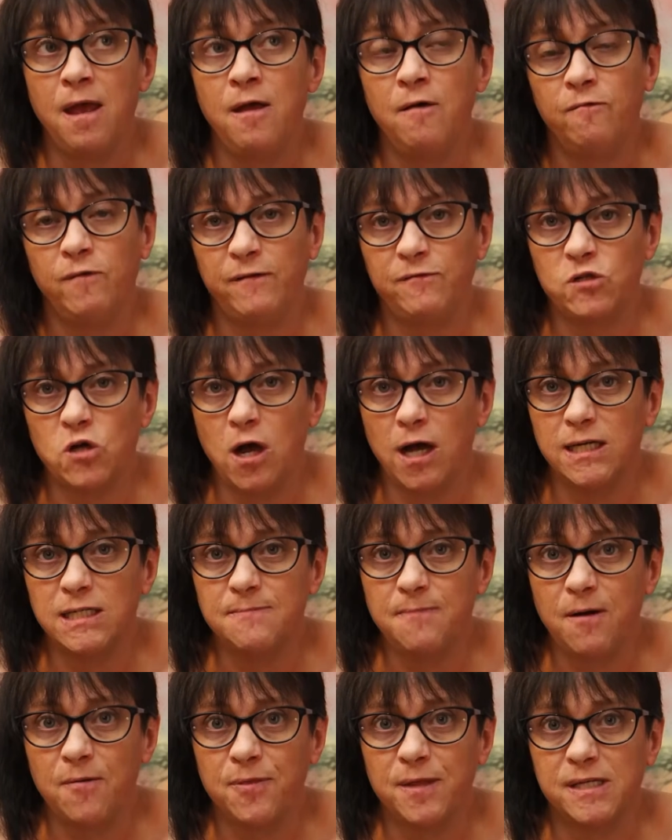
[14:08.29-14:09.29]
We've talked
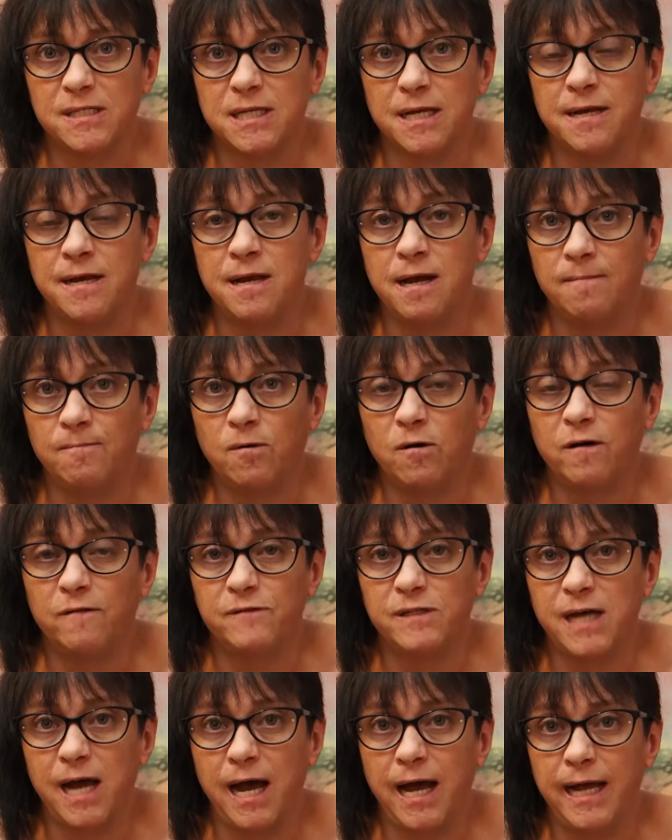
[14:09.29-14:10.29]
about this a number of
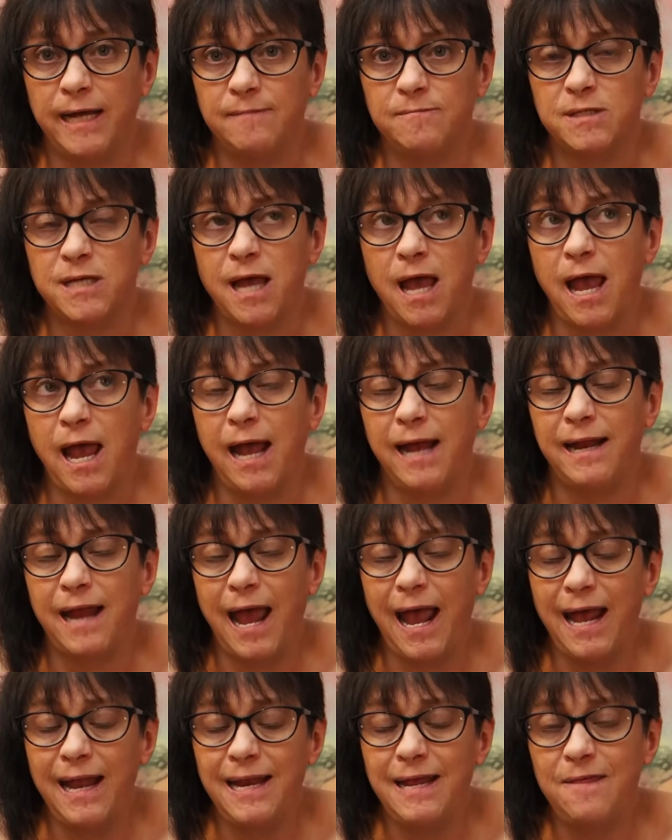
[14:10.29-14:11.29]
times, and
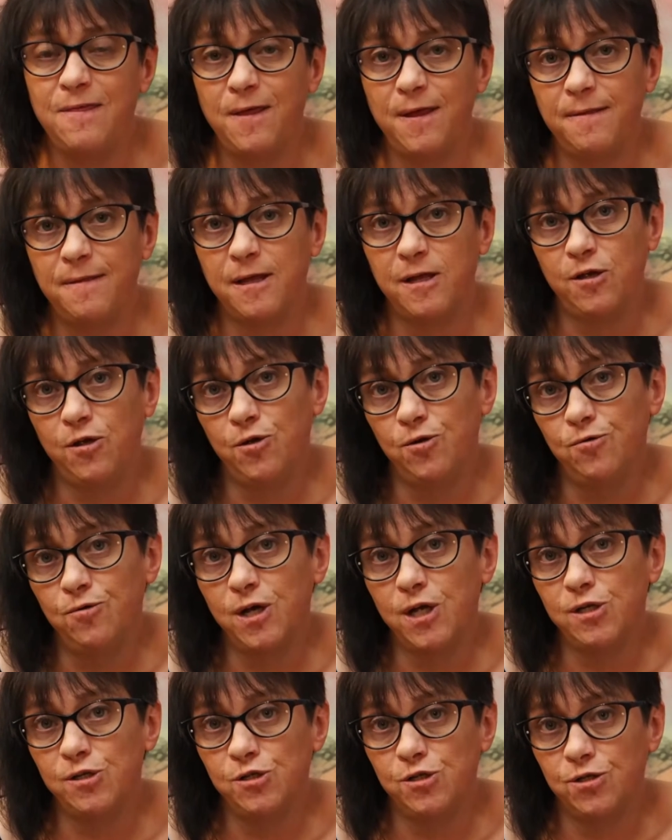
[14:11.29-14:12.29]
anything that you
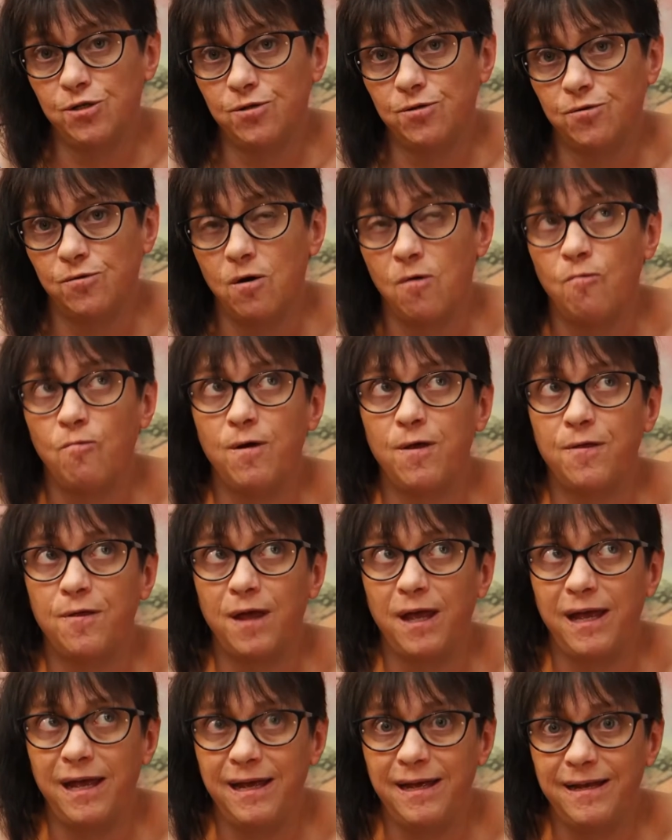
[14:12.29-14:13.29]
can do
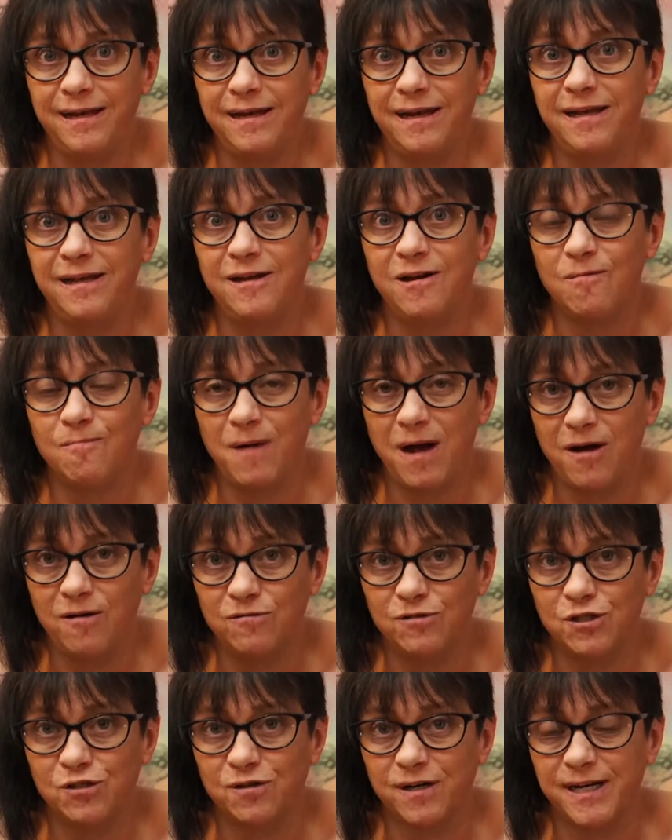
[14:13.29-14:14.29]
within your
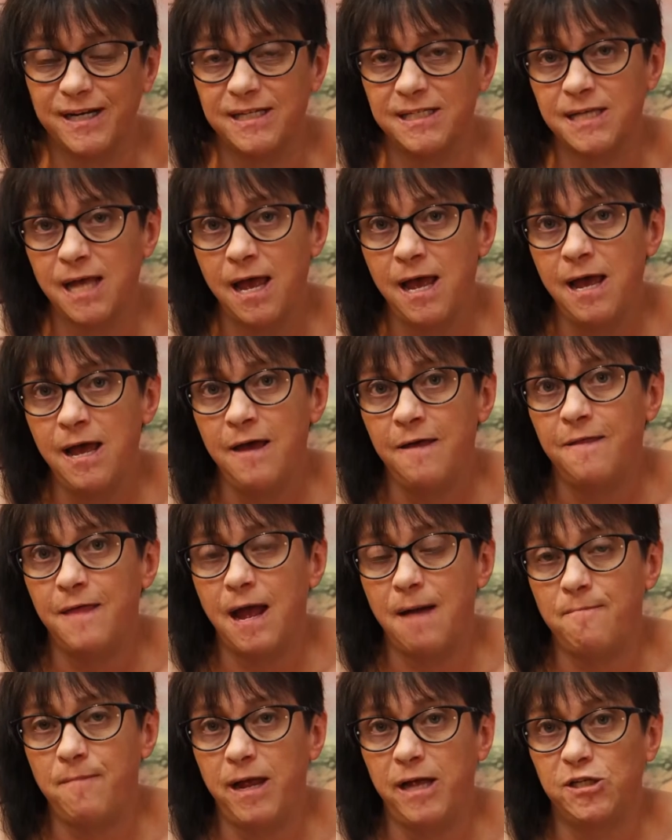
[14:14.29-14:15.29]
boundaries
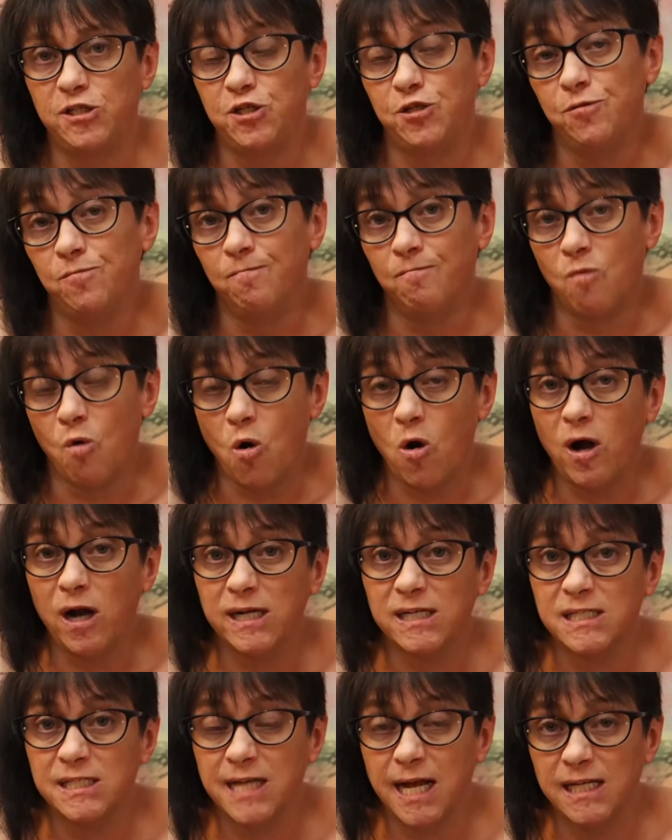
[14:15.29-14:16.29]
that makes you more
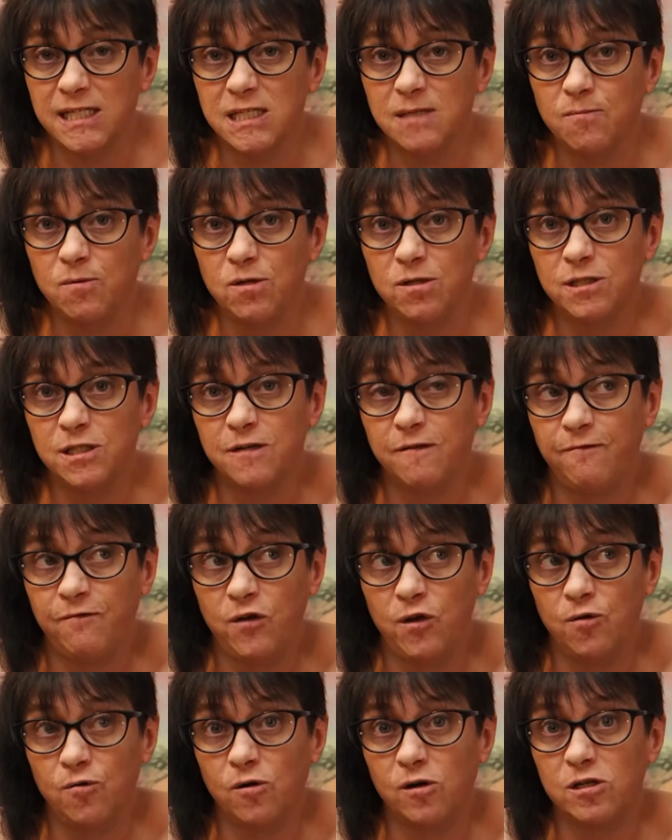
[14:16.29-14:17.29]
accessible to
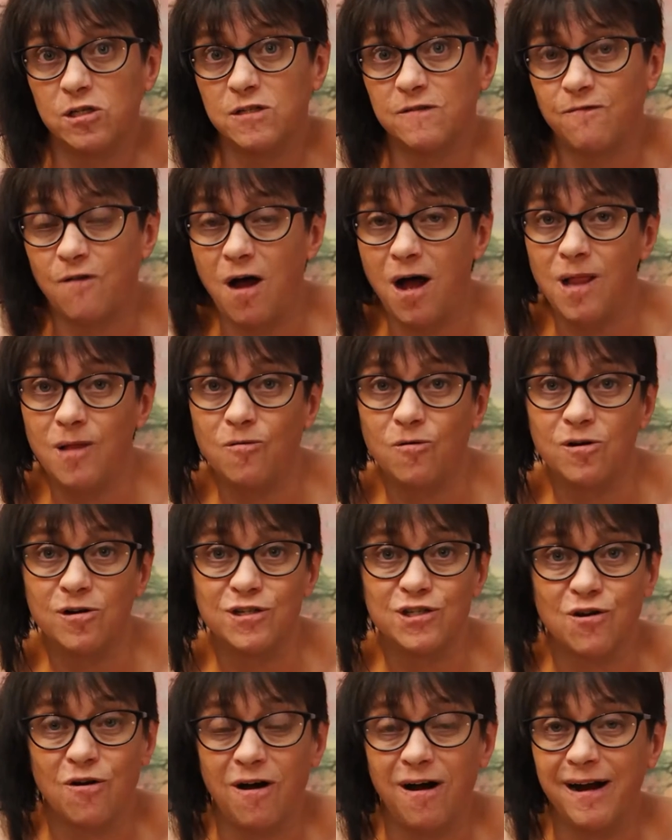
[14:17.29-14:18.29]
viewers,
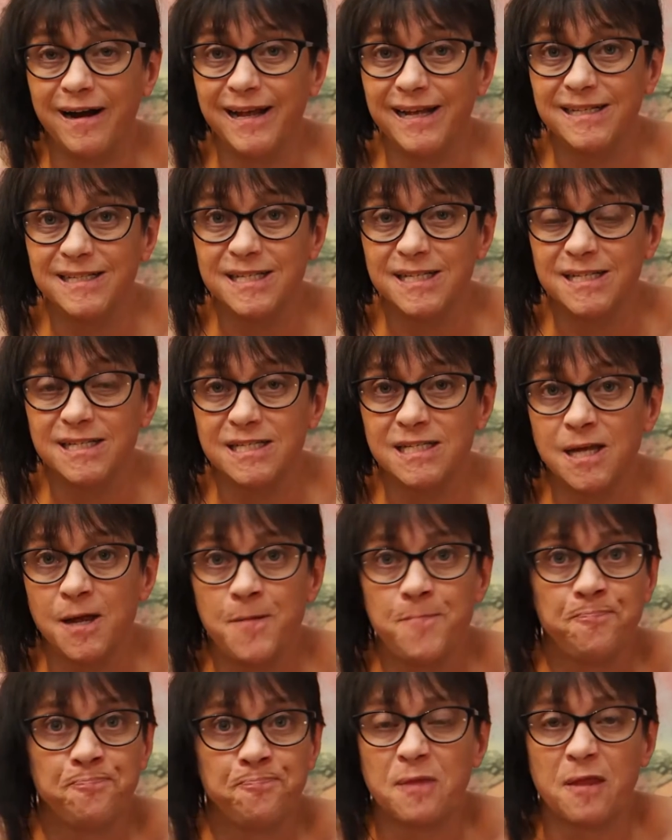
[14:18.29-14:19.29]
followers, audiences,
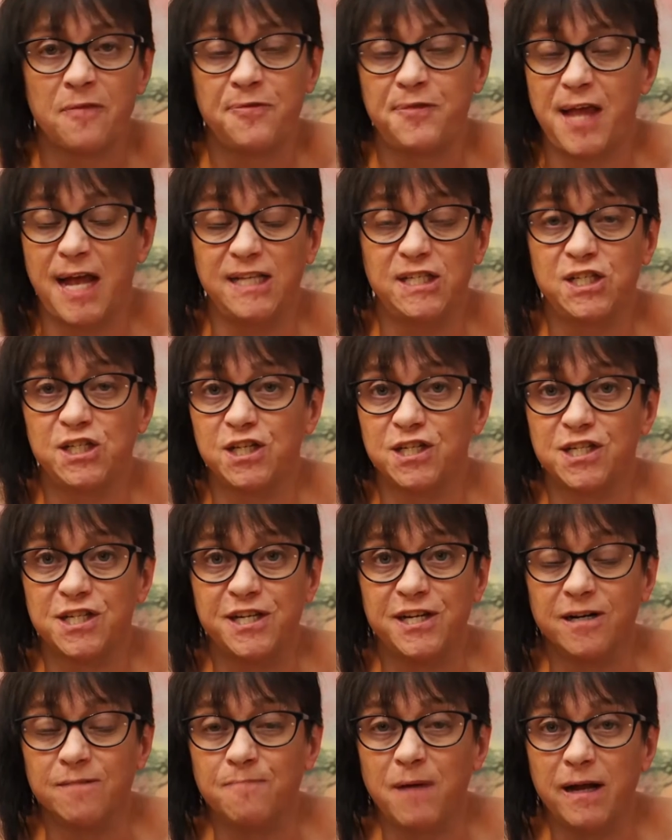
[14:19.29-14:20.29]
that's just
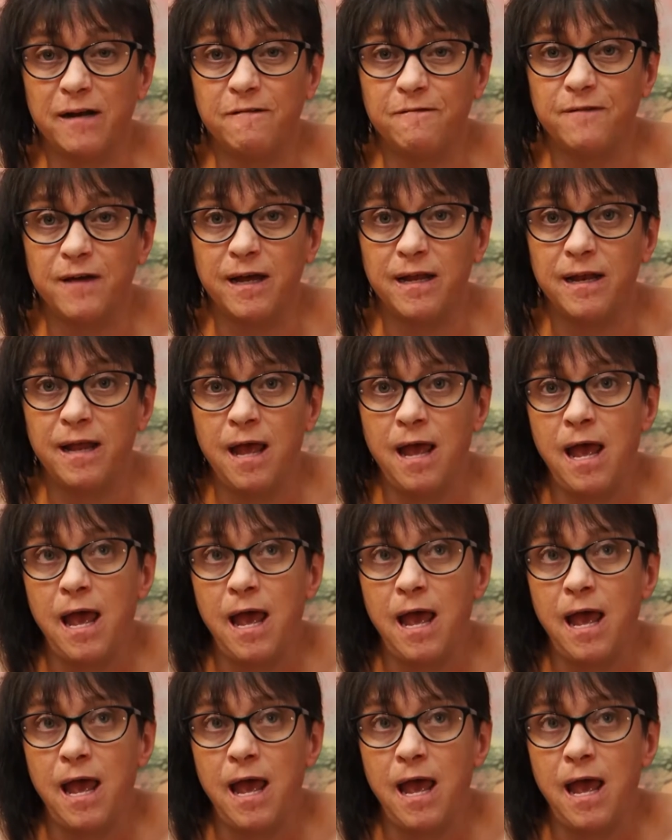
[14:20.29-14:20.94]
to your benefit.